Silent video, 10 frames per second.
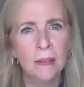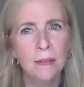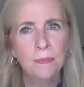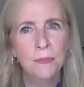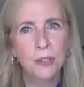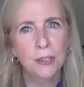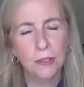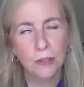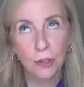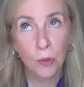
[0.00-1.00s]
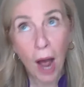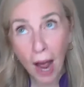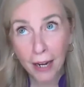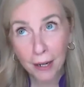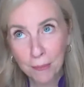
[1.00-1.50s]
and just so
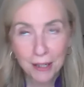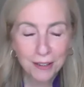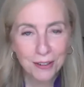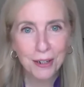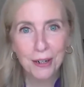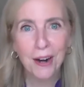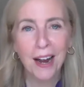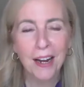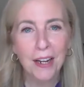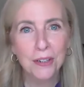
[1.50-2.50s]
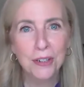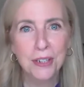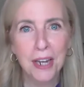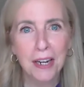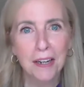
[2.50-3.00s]
I can be clear, I
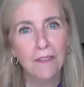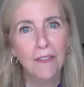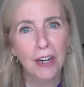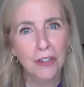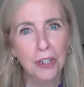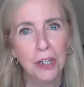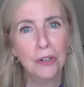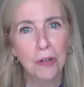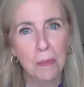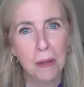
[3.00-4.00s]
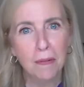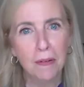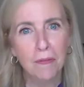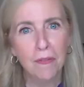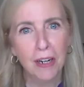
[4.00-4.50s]
understand infection and treatment of
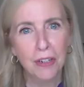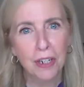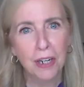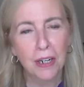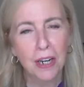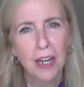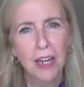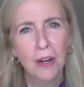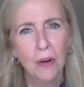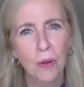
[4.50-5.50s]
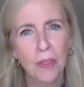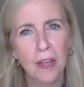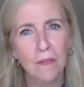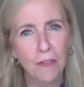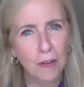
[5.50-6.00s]
infection. And with
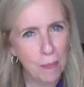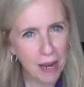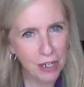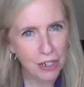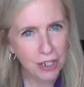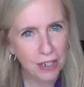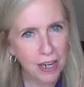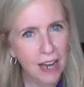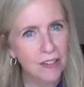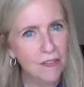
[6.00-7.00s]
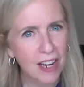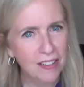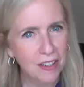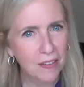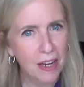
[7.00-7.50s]
inflammation as a
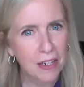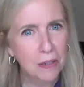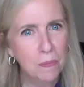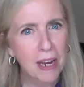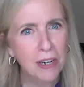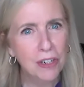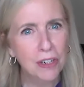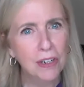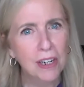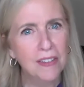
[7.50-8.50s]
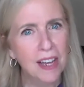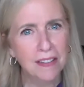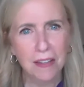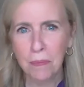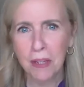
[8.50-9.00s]
vasculitis patient, is that
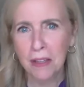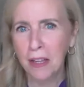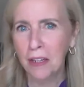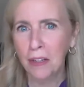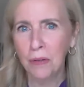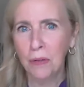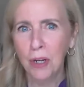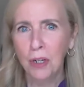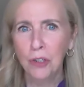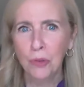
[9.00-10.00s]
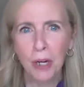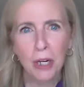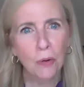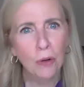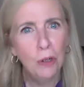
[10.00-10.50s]
something that you
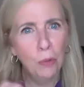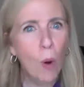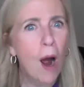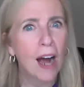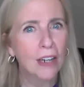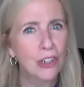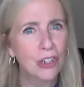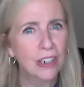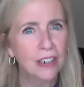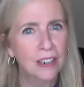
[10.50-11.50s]
treat or you watch?